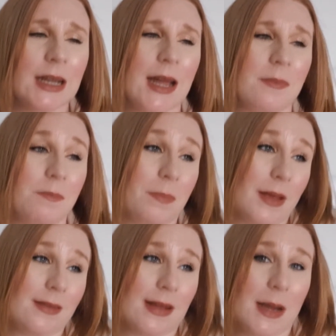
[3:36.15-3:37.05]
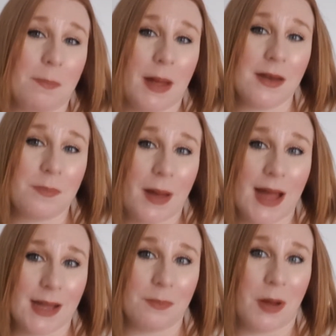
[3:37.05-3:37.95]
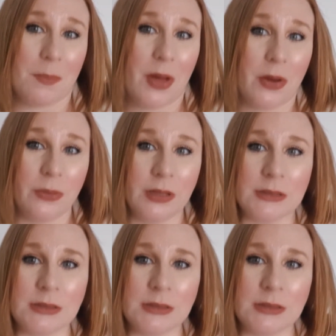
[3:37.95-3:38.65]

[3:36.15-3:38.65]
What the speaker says: and basically bend back my bone,